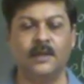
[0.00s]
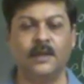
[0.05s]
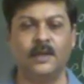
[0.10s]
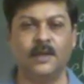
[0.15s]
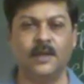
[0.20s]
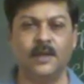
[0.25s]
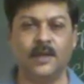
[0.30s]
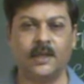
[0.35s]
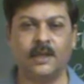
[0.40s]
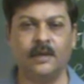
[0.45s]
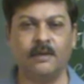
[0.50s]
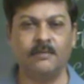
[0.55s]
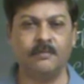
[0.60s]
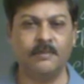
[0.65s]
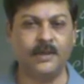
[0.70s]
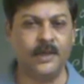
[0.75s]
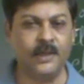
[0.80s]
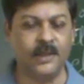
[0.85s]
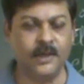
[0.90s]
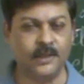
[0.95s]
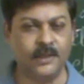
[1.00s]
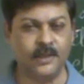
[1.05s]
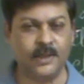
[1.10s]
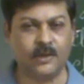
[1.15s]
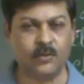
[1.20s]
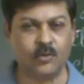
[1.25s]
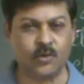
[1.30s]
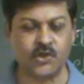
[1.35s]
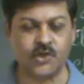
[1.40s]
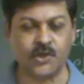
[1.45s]
here mainly
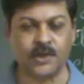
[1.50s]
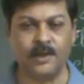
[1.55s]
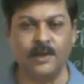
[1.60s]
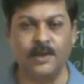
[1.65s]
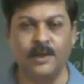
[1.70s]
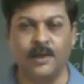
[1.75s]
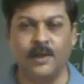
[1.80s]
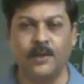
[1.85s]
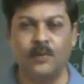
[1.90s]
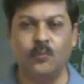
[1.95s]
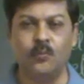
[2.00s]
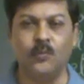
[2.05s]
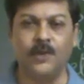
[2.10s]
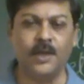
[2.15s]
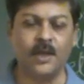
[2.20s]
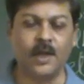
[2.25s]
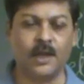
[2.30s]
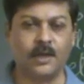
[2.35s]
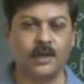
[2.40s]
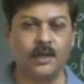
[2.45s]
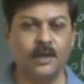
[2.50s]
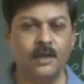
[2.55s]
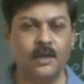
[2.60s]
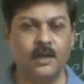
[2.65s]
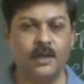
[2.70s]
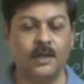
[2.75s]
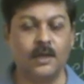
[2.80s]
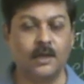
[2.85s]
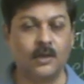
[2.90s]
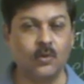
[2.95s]
the question, we are
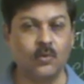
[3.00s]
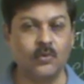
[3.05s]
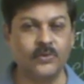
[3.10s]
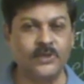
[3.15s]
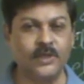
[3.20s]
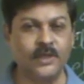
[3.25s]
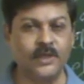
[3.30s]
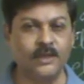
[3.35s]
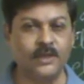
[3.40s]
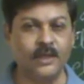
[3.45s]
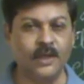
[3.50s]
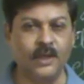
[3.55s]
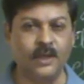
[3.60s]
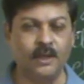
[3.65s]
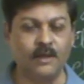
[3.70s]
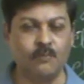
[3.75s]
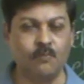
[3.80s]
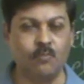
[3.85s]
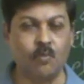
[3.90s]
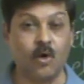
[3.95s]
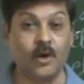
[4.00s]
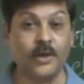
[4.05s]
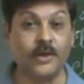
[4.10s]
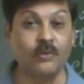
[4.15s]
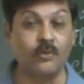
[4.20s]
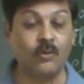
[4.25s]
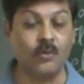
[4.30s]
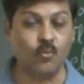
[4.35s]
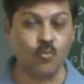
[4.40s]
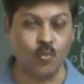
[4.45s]
closing the
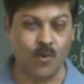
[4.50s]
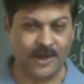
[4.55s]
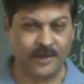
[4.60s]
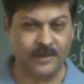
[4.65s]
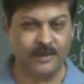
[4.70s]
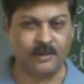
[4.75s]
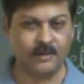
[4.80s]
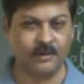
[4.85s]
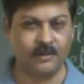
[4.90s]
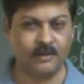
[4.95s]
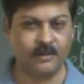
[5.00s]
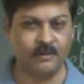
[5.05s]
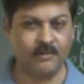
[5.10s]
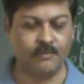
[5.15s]
module 1.